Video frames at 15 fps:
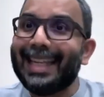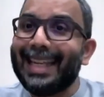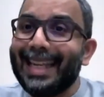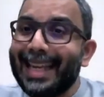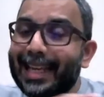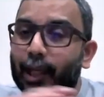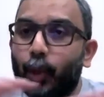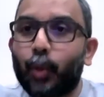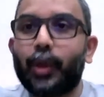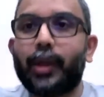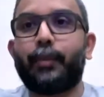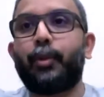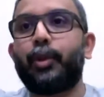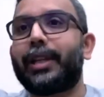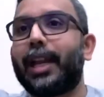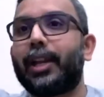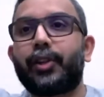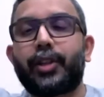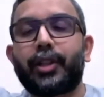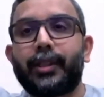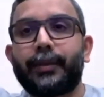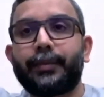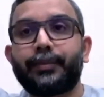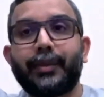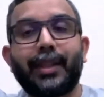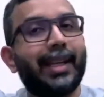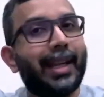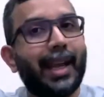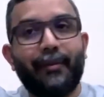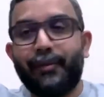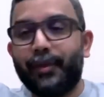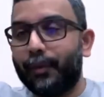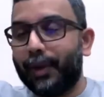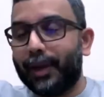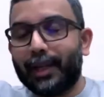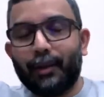equal potential in everyone.